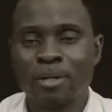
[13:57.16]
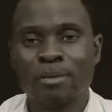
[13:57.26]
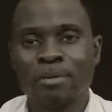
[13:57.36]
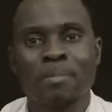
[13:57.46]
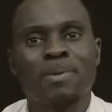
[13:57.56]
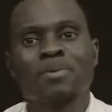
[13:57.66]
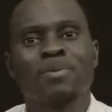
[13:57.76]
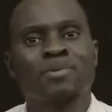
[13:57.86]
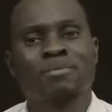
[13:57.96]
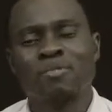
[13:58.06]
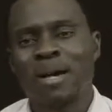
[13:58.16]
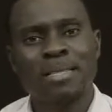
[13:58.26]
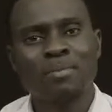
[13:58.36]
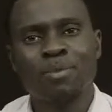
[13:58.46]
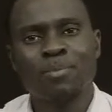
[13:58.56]
Some people
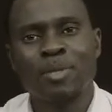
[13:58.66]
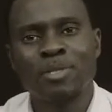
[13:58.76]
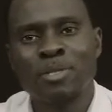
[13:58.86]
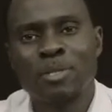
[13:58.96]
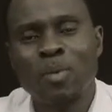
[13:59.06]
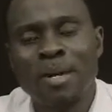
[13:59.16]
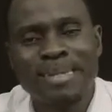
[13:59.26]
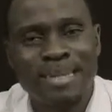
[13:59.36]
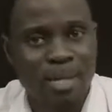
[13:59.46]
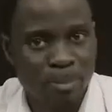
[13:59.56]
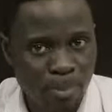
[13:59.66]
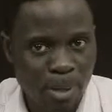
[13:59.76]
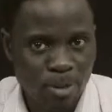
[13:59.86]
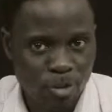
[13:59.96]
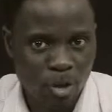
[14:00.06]
write the book because they want to get a
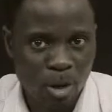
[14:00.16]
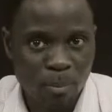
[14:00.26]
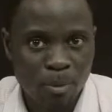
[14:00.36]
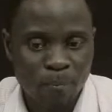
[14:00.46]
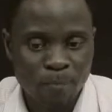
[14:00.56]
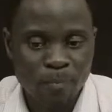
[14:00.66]
better job.